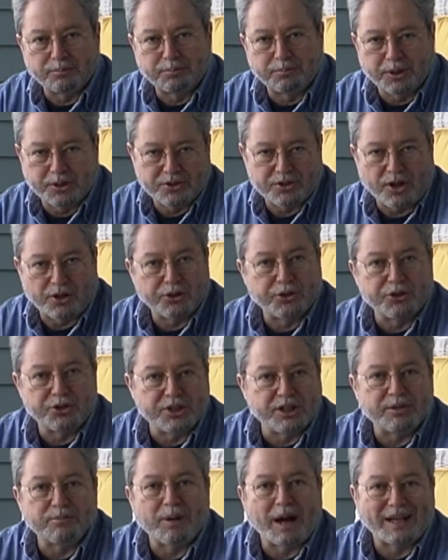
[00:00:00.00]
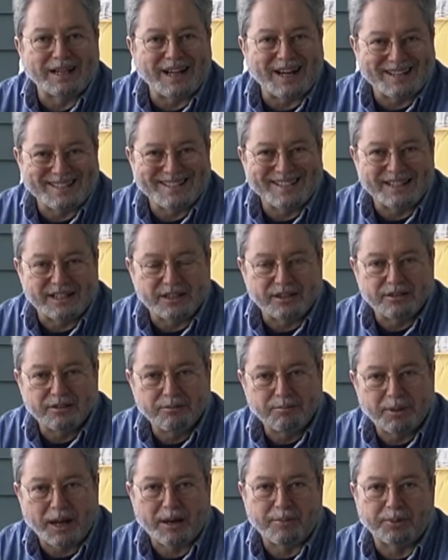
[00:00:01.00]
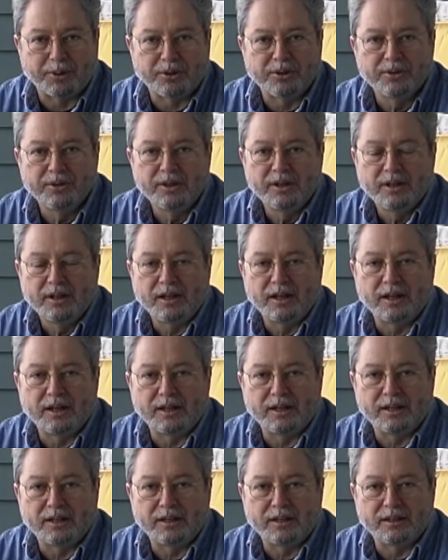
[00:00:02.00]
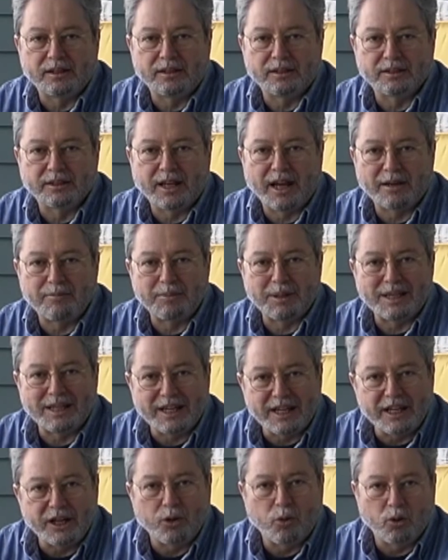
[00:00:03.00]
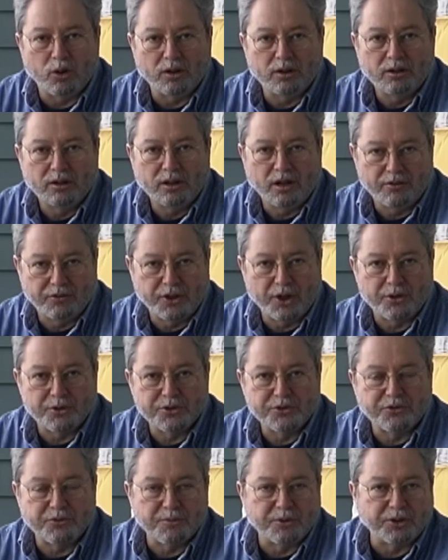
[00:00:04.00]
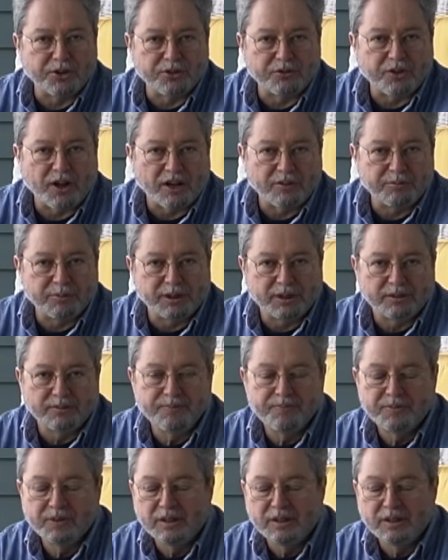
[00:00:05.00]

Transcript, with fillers: prints on 13 by 19 paper uh, can be the equal of those from 35 mil.